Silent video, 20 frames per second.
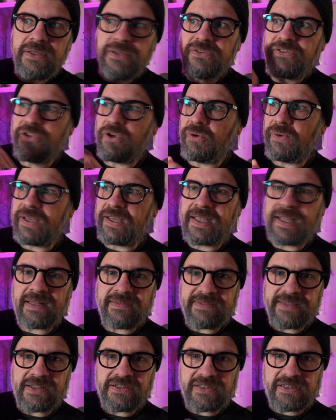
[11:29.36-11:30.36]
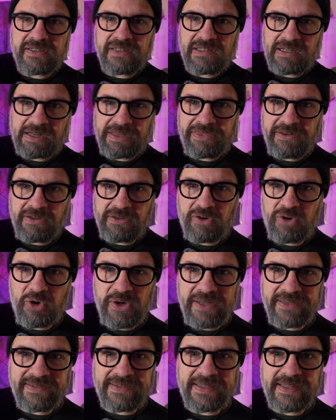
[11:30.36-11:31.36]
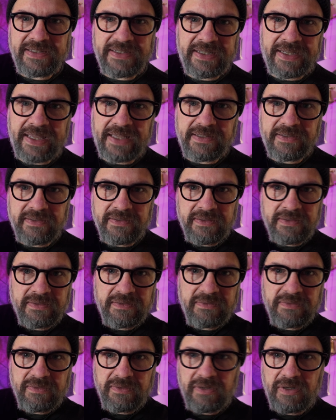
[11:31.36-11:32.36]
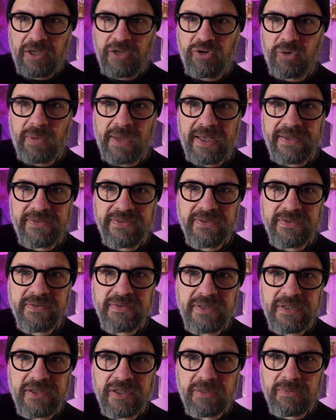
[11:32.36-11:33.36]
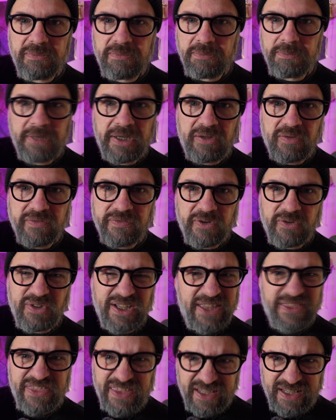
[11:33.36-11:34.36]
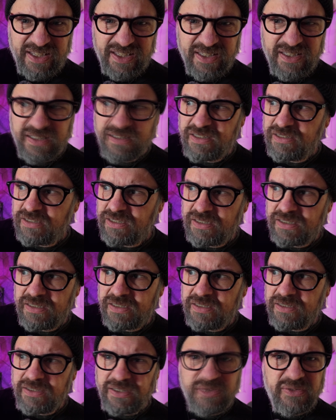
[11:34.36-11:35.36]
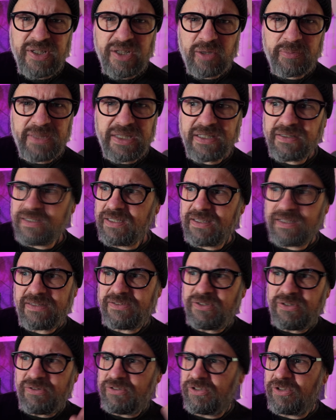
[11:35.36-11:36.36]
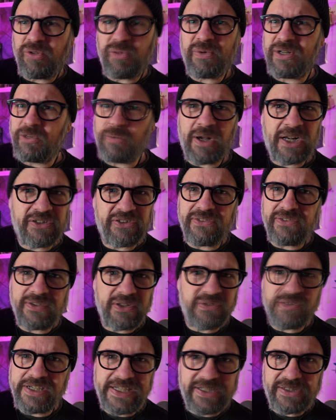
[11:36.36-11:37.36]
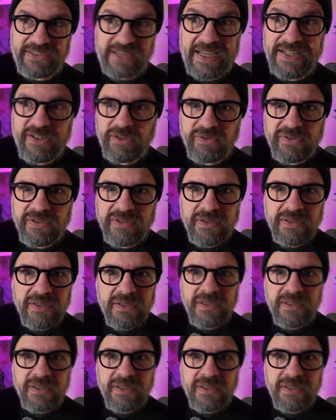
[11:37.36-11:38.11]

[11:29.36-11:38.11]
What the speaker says: so it cuts down on a lot of the noise that you get otherwise in the microphone, I think. You tell me. You're the one who watches these videos, I don't.